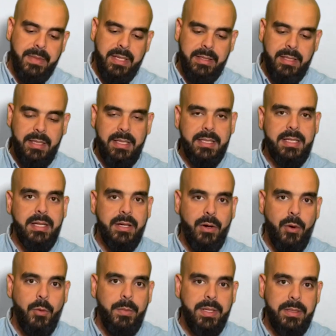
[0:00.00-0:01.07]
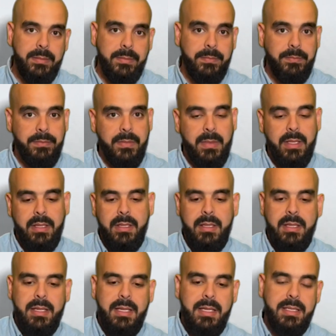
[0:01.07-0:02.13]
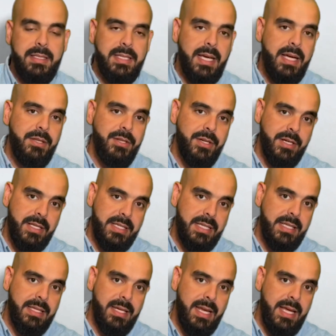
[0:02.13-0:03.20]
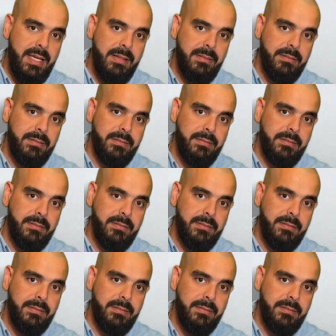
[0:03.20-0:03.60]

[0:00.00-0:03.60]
the lid's gonna open. Inside, you're gonna see the light.